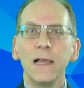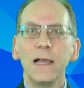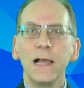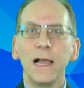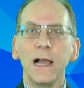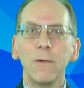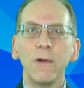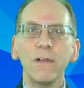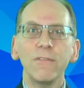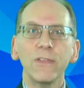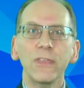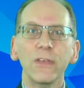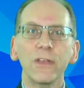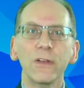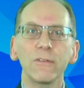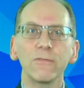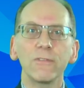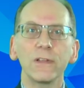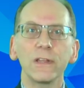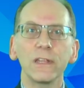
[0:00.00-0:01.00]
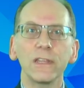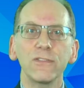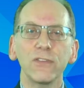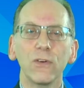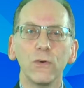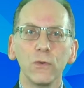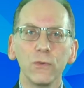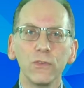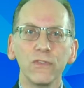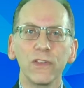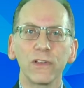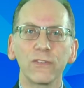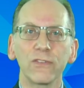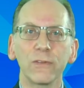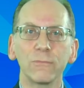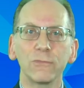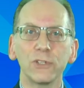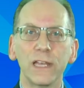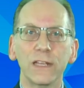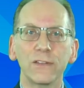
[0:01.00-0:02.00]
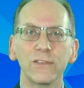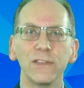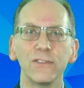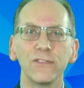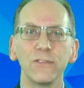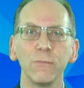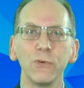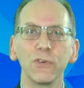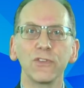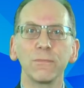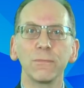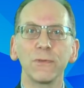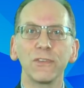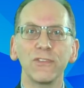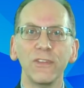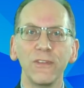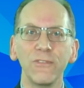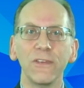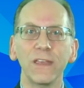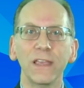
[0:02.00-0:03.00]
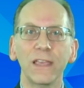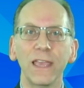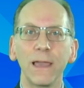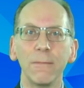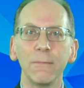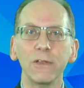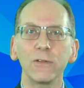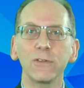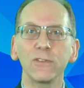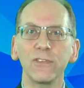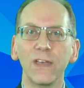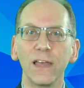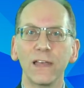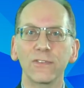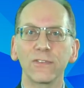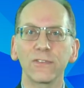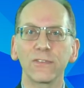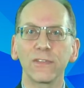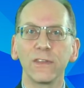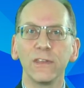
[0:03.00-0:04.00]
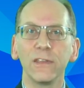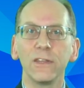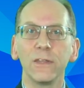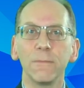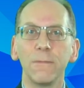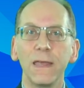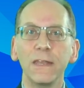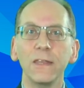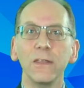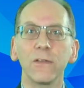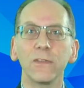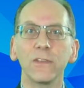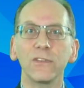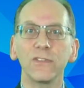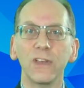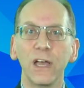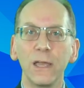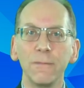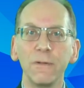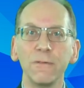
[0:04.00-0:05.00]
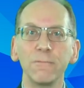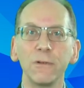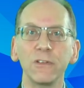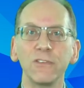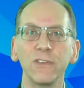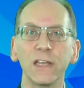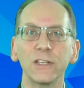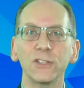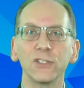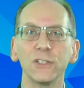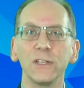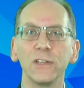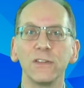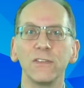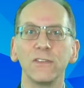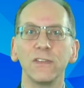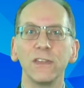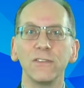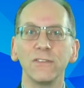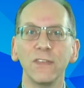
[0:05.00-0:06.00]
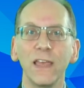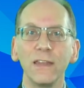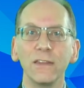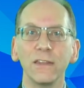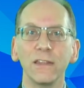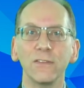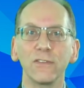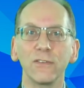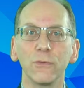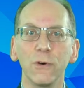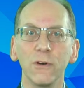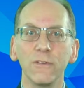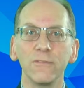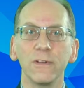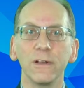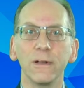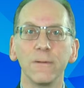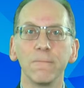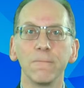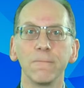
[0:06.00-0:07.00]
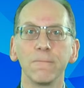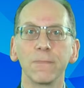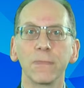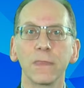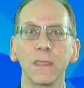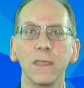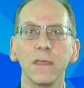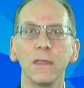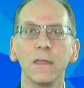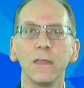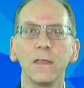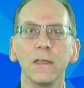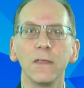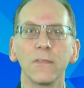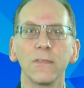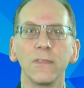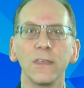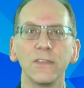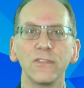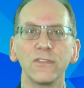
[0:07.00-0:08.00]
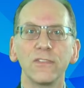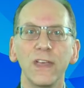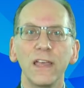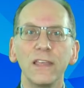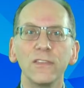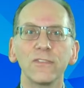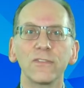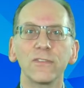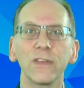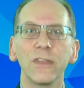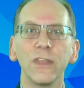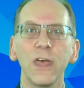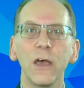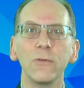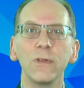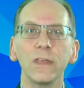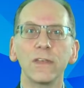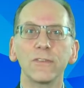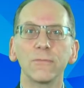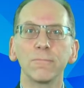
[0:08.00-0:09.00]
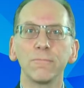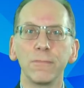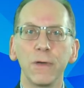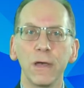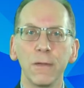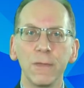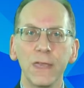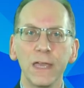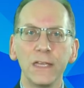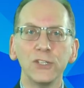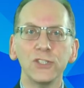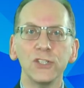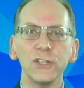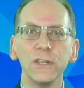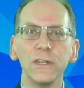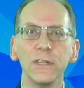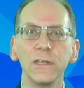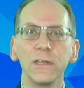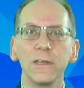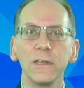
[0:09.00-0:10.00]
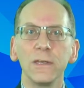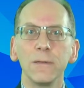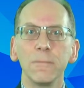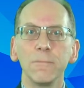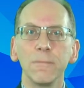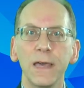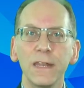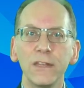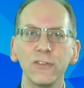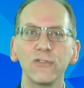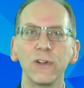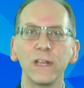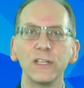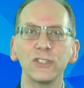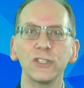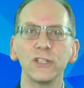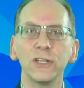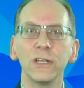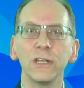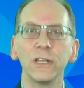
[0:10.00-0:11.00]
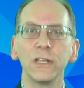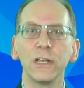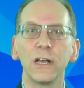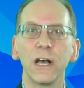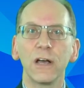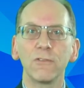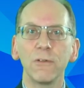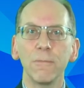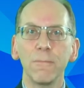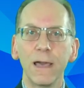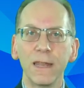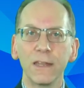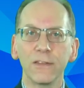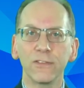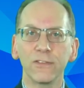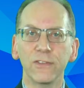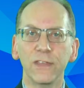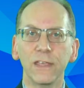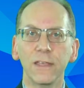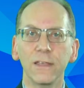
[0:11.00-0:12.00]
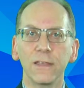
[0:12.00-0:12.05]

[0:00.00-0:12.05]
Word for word: However, the coverall is also subjected to more specific chemical tests, depending on the type of protection it is intended to offer. These tests are known as permeation, penetration and repellency.